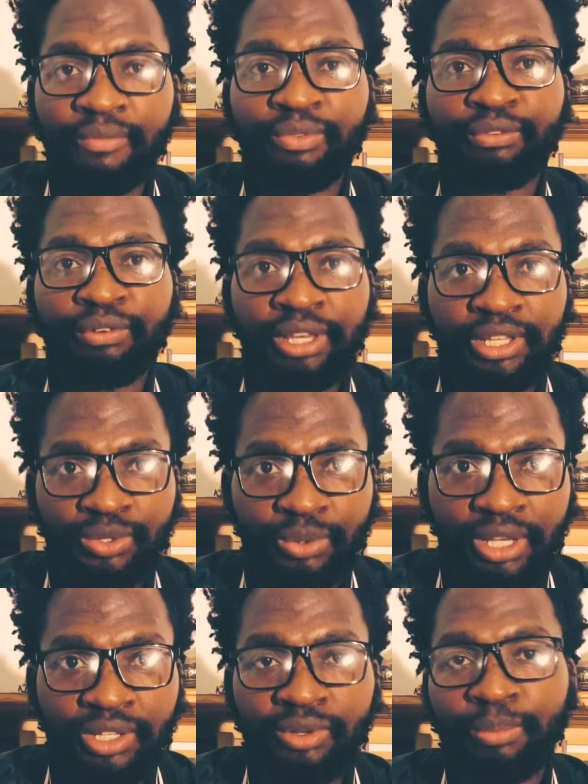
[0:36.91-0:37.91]
Fanny
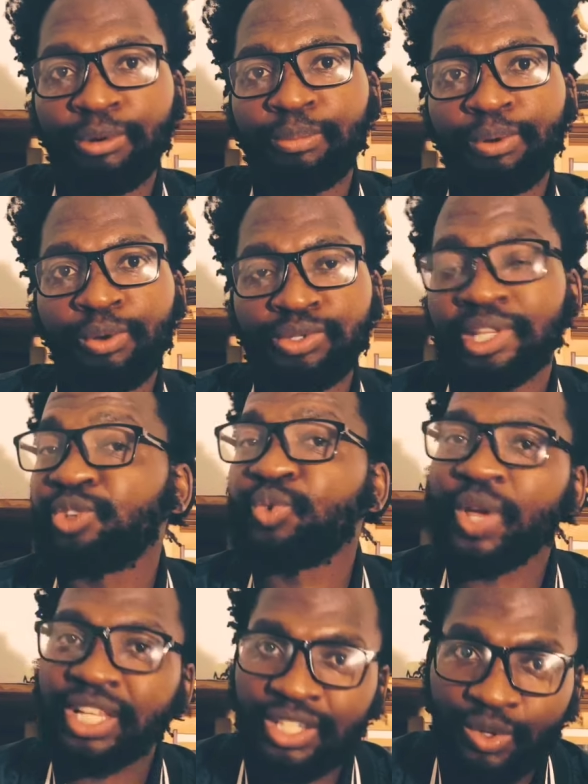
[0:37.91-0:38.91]
Yeso proposed a
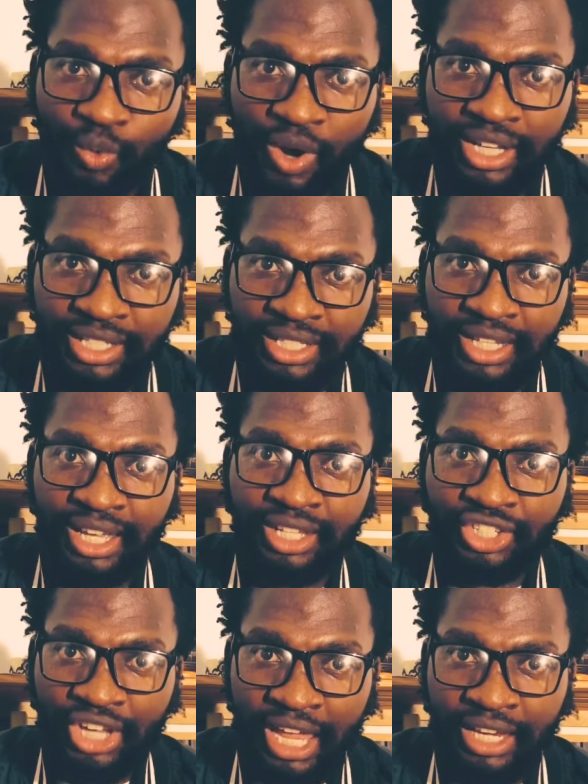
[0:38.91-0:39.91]
21 day
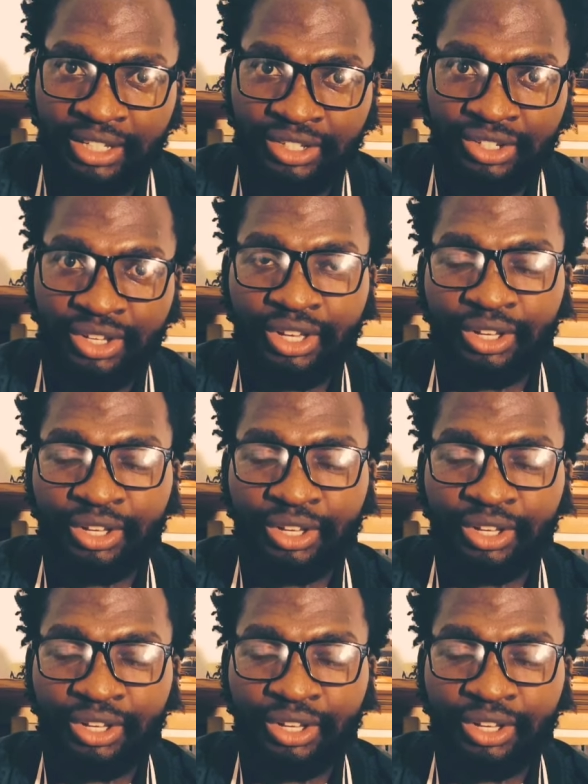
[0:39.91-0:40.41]
challenge